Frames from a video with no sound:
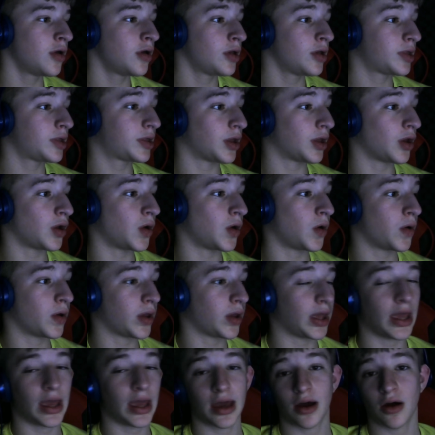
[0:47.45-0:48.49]
So
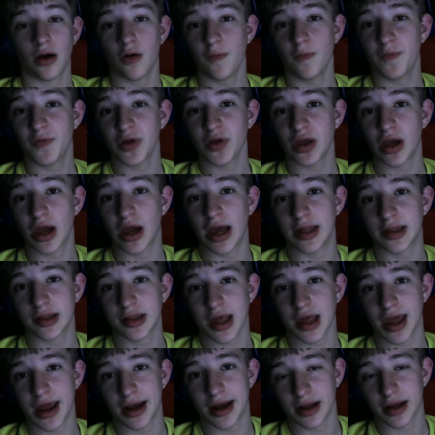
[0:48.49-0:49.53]
yeah, hopefully you guys
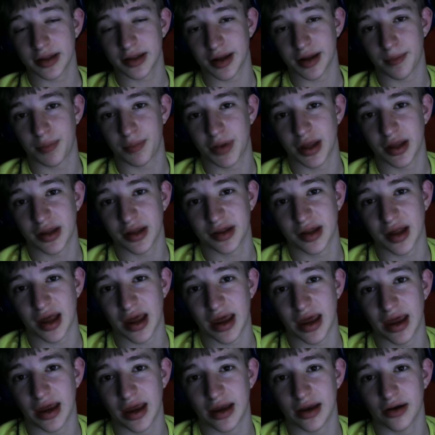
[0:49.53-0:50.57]
can accept this
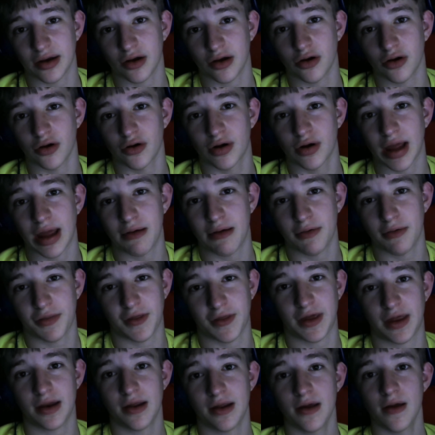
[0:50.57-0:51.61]
and are okay with
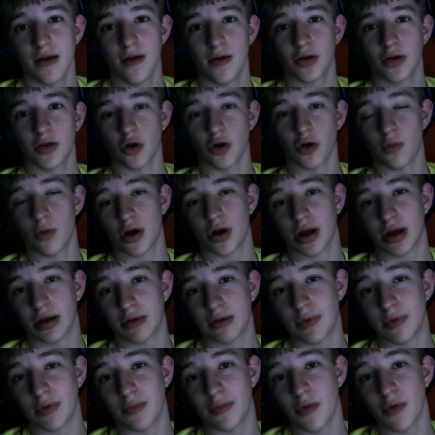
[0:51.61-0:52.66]
it. Don't worry,
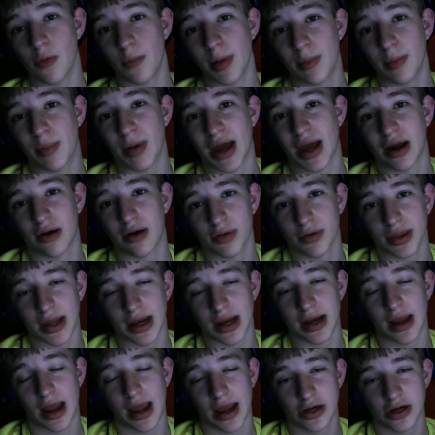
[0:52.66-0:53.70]
we will be back with
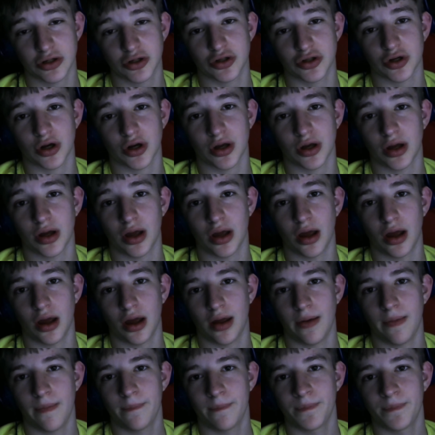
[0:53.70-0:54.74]
an extra
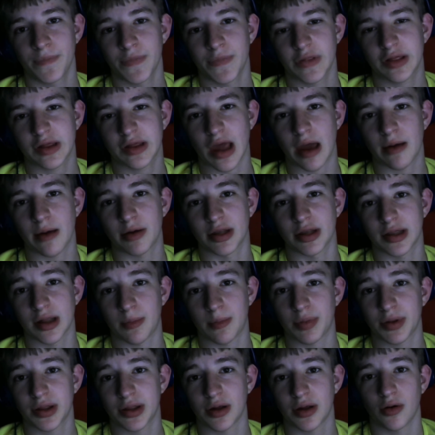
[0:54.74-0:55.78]
uh, Skybound
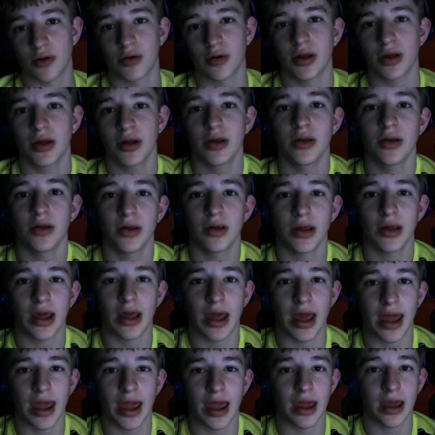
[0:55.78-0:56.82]
episode,
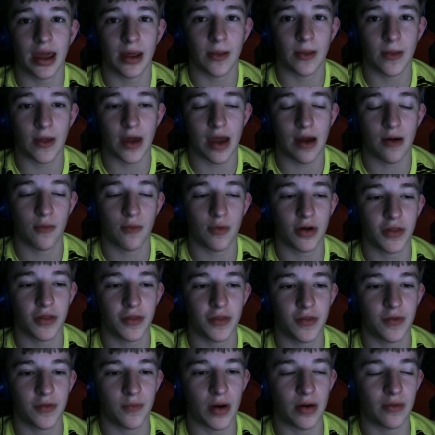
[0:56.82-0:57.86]
and that with
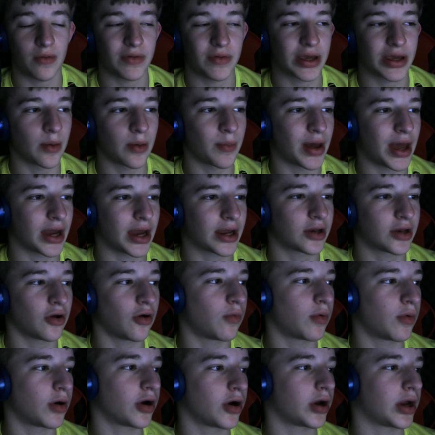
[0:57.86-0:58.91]
when we come back.
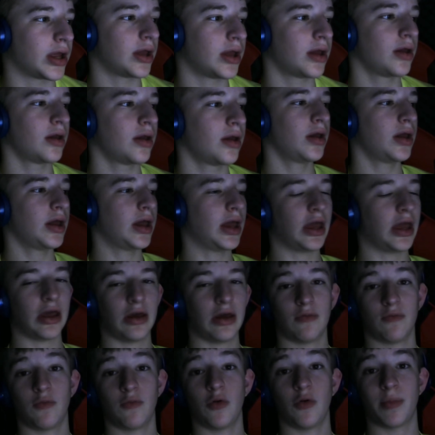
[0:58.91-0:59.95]
Don't worry, it
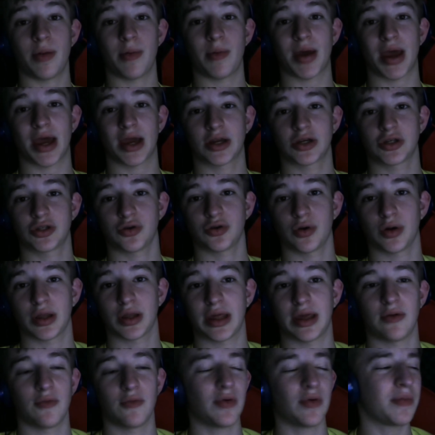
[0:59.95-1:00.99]
will be back
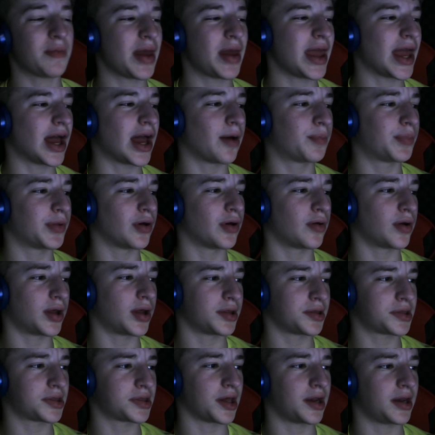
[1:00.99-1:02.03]
shortly. We may upload
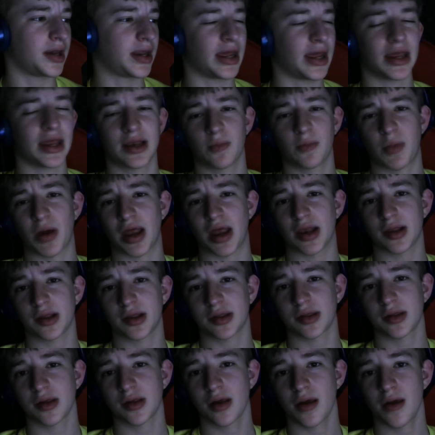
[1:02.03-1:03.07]
on Sunday, it
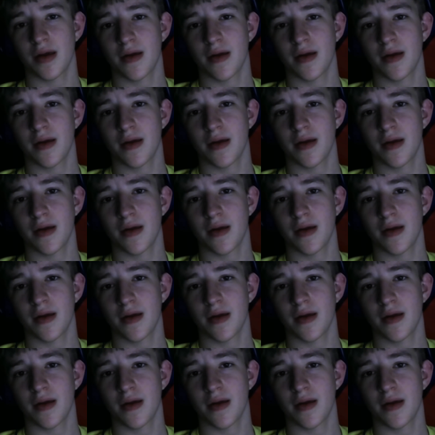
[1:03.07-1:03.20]
depends.